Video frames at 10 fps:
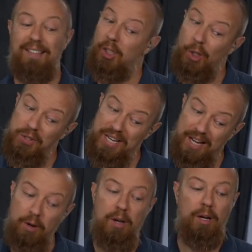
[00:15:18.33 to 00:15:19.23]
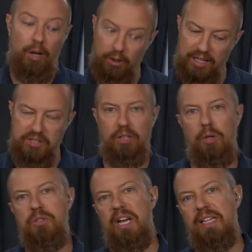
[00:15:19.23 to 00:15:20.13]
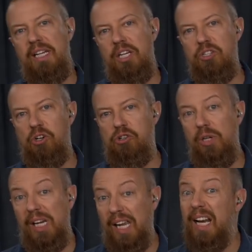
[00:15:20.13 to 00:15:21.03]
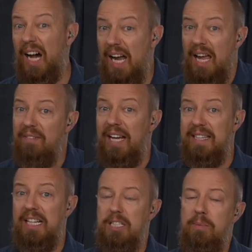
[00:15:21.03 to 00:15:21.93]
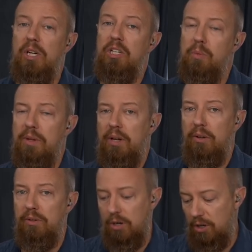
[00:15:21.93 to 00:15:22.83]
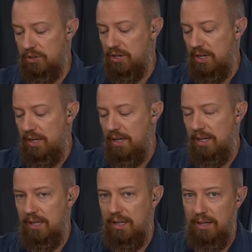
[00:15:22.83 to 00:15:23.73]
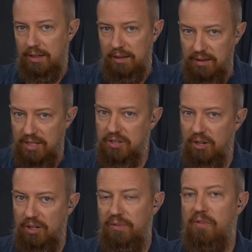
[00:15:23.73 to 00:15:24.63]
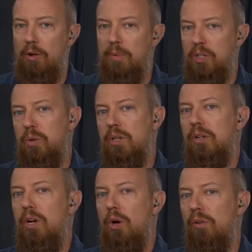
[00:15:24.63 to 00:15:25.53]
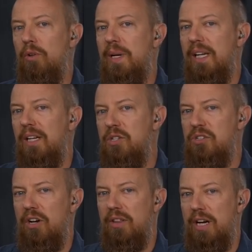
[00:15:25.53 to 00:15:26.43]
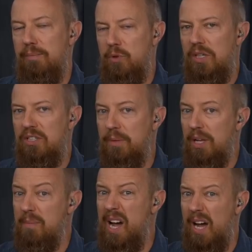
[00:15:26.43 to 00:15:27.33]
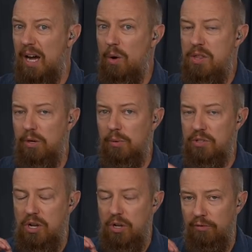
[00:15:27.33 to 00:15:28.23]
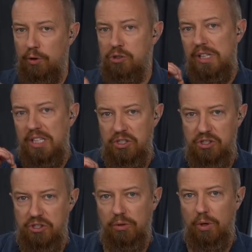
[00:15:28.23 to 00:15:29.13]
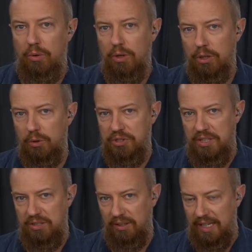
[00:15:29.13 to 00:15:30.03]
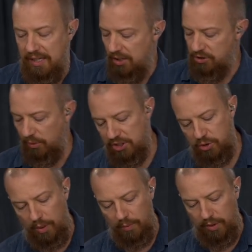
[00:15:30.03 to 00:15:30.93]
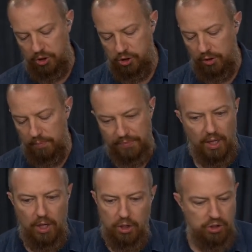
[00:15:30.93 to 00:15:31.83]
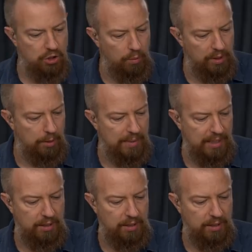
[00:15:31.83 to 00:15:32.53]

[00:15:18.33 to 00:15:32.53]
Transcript: close now. Okay, it's closed, and then you can start shooting it. I have had that experience with other cards. This card, if you follow me on Twitter, over the weekend you saw that I tweeted something about how there was virtually zero closing delay. So this is what I wanted to show you. So we're gonna go back